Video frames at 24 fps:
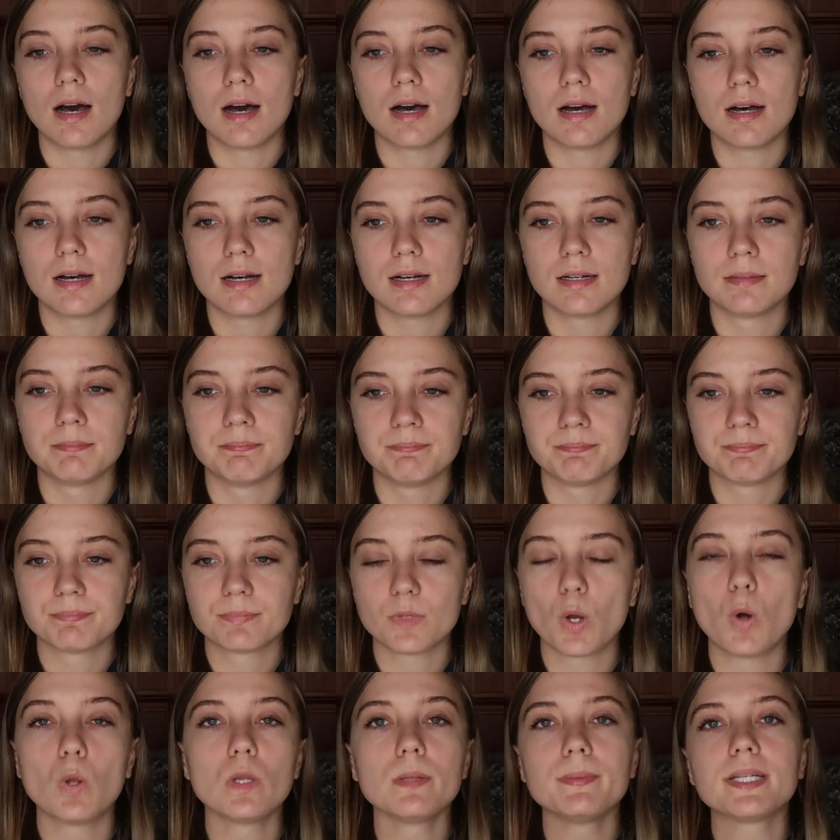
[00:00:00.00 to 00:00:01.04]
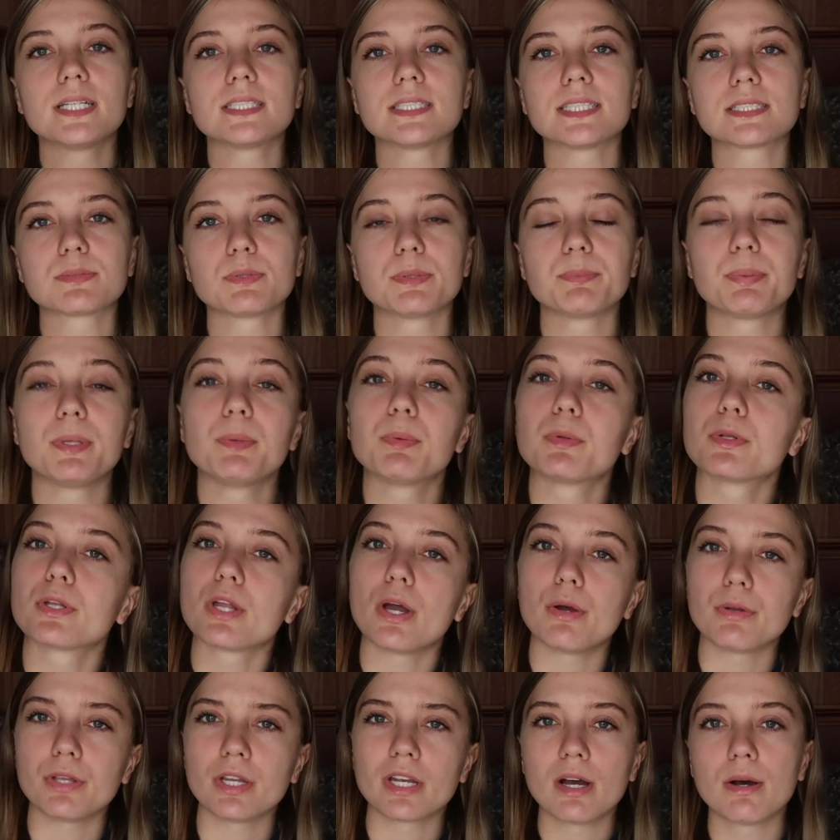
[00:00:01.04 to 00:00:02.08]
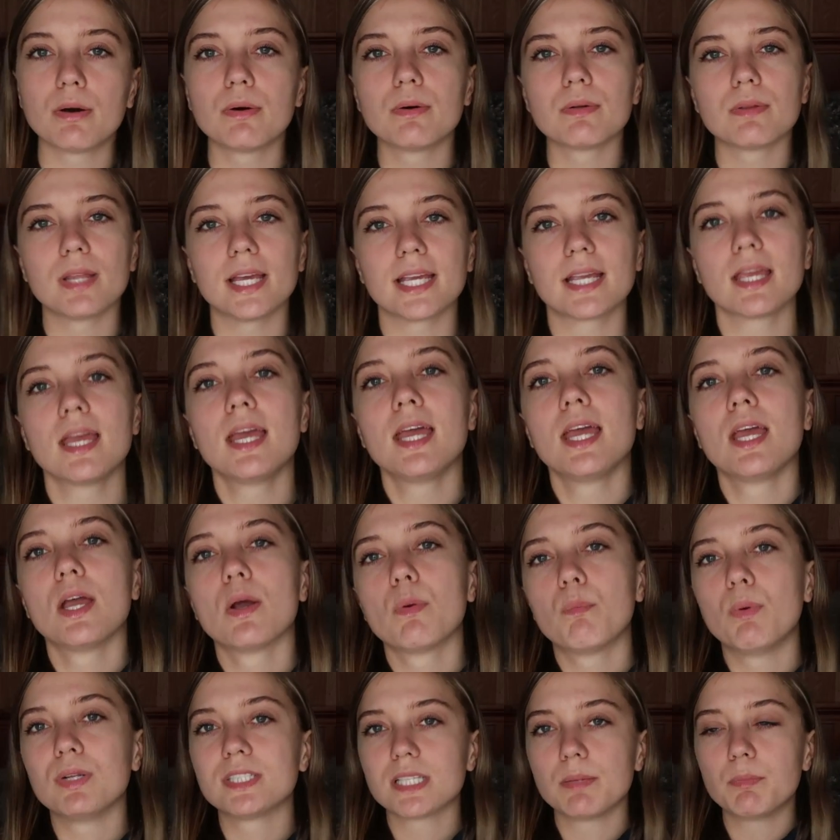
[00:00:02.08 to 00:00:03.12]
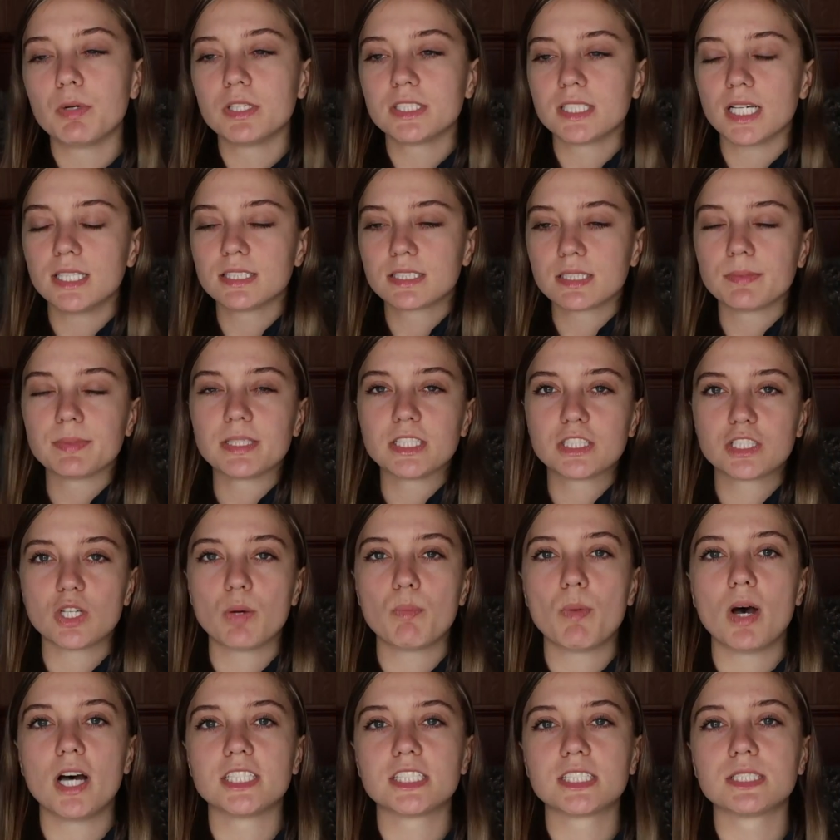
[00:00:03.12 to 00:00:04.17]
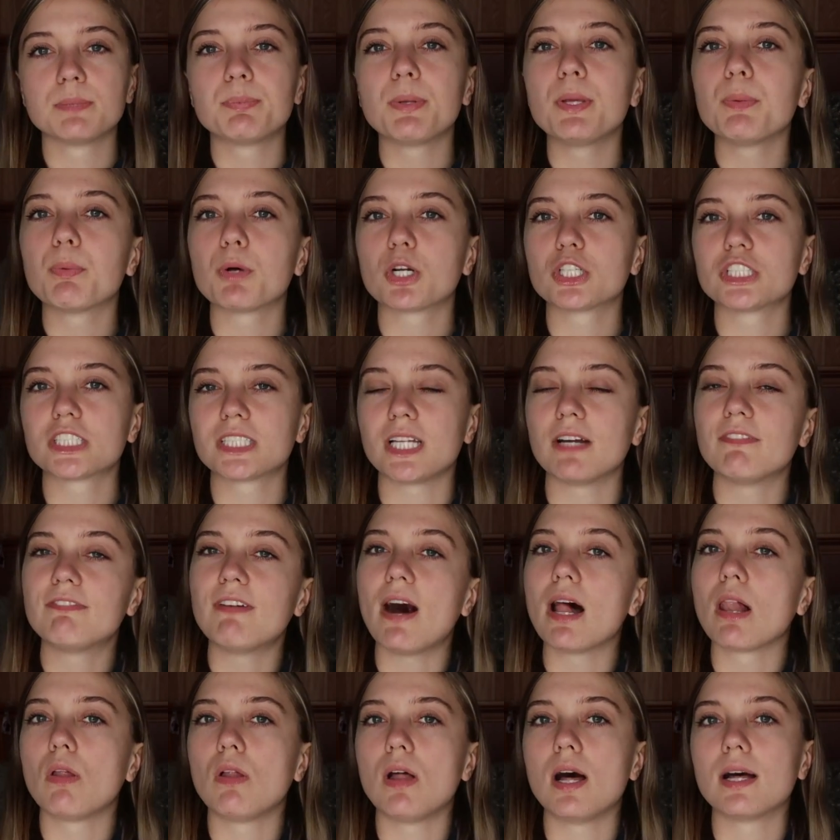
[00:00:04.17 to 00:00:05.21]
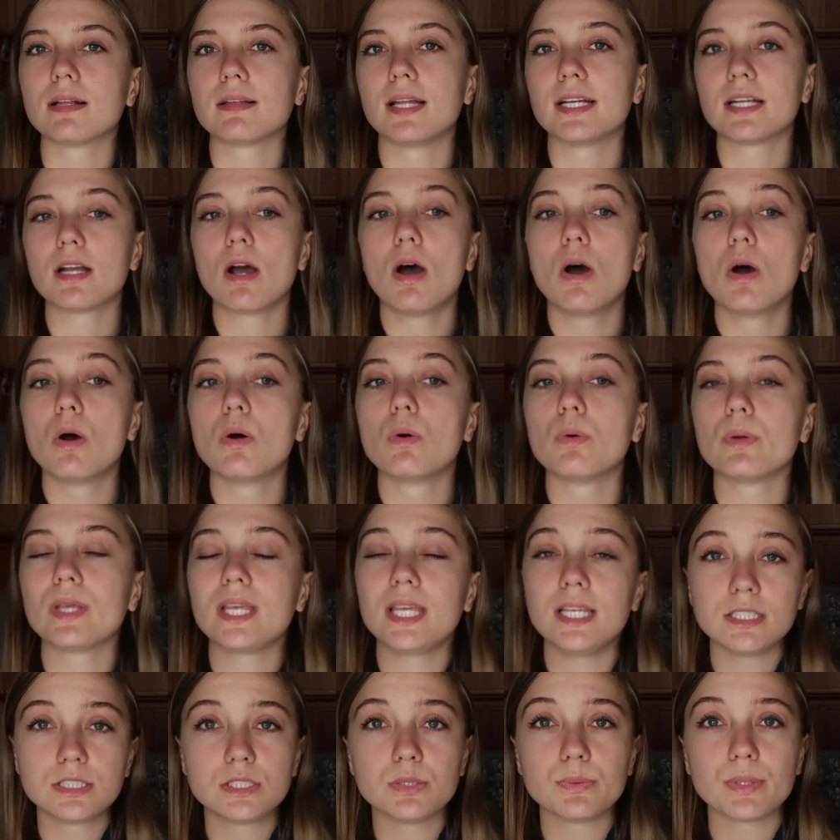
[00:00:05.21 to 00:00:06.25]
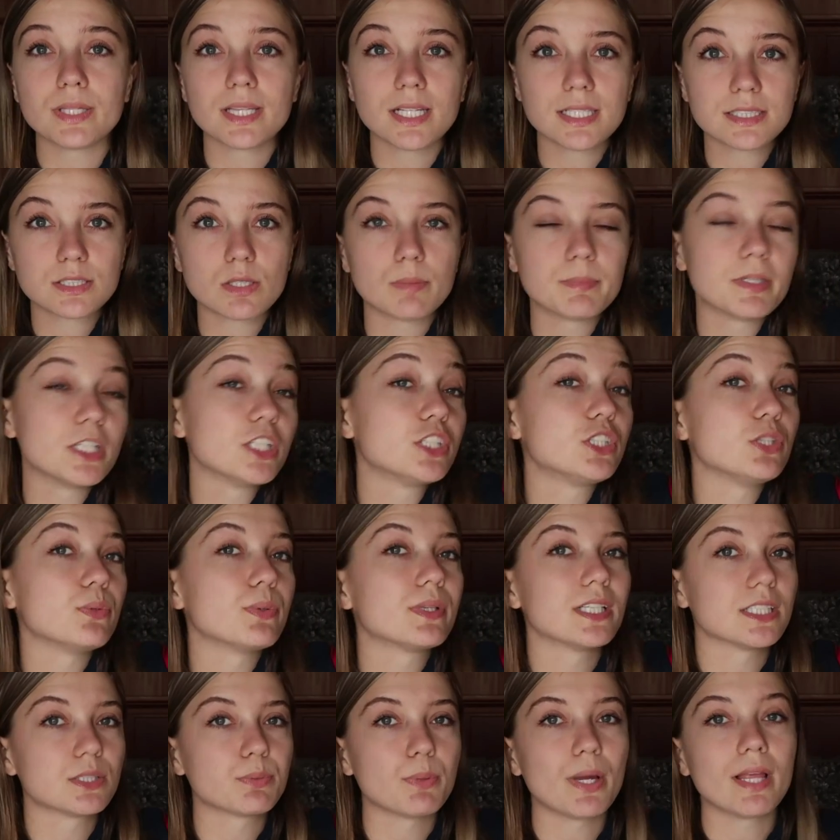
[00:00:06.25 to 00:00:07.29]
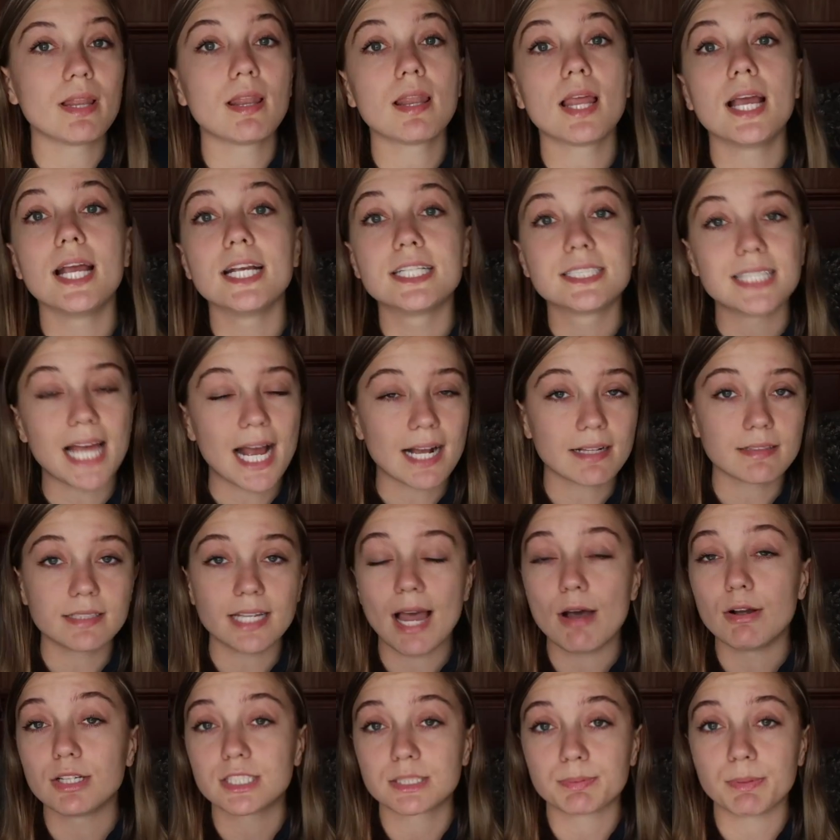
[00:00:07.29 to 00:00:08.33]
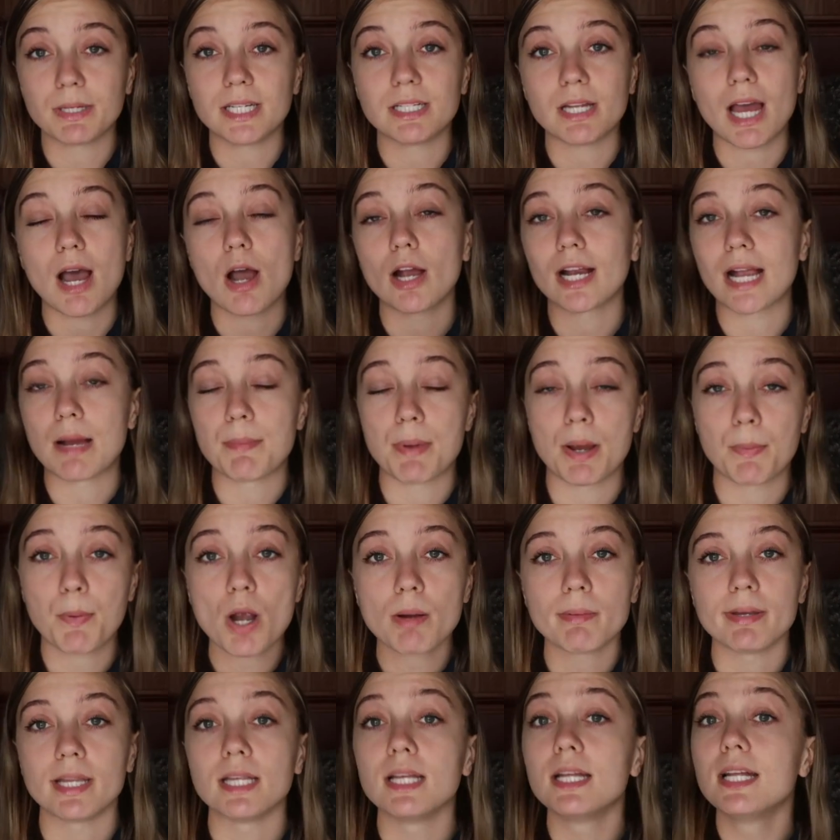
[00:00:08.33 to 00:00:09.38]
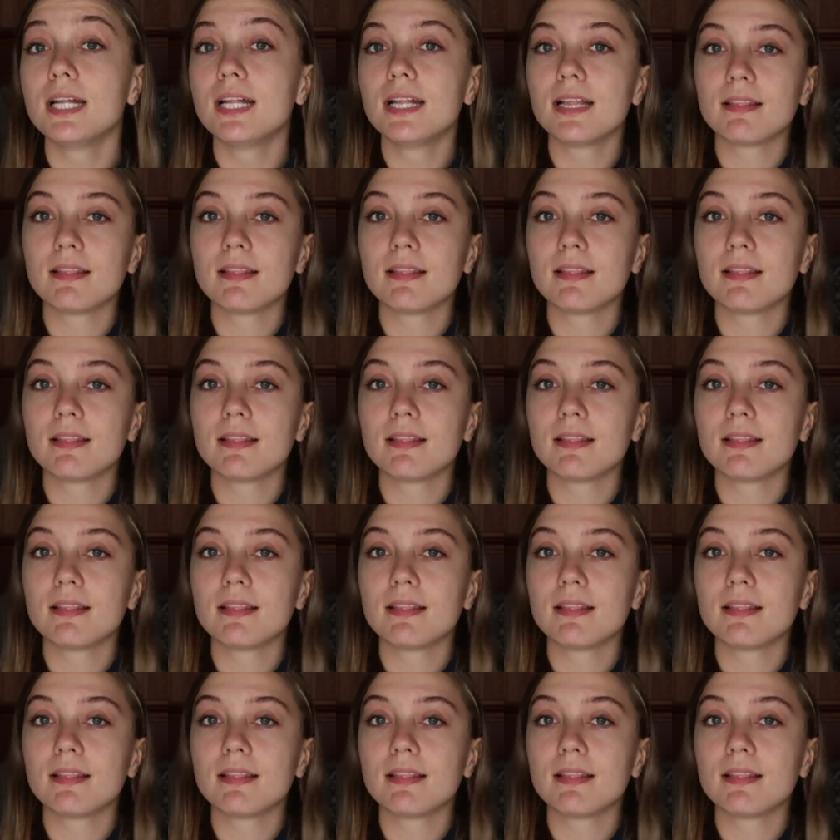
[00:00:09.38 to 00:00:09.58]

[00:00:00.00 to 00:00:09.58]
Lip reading: Only because that's what people know, you know, like when someone does something so much, the people are just gonna follow along, like, oh, he's doing this, so I'm gonna do it this way. Exactly how I explained how I got my apartment.